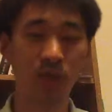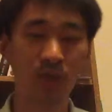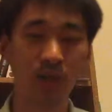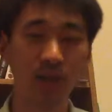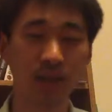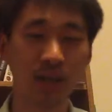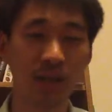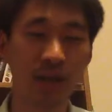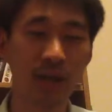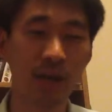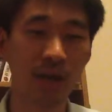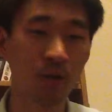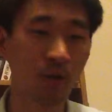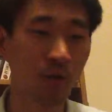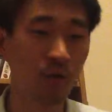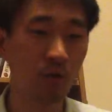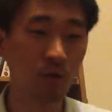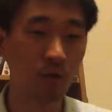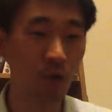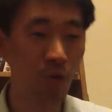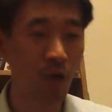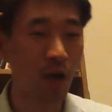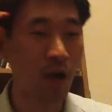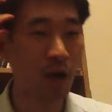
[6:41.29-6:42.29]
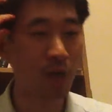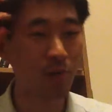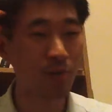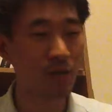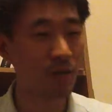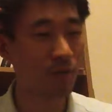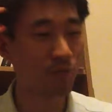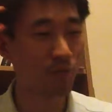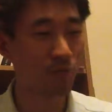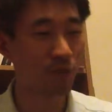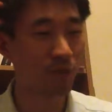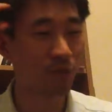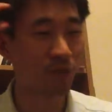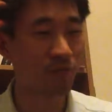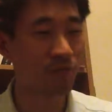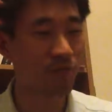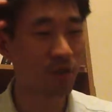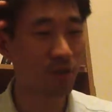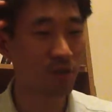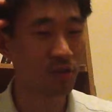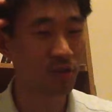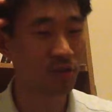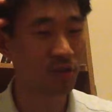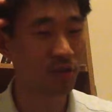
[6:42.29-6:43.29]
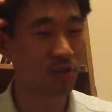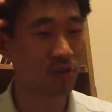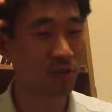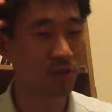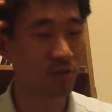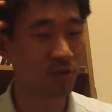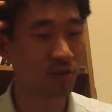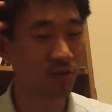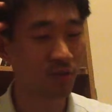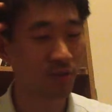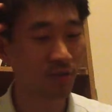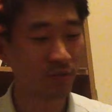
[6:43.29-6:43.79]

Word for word: Like I don't know how my brain functions,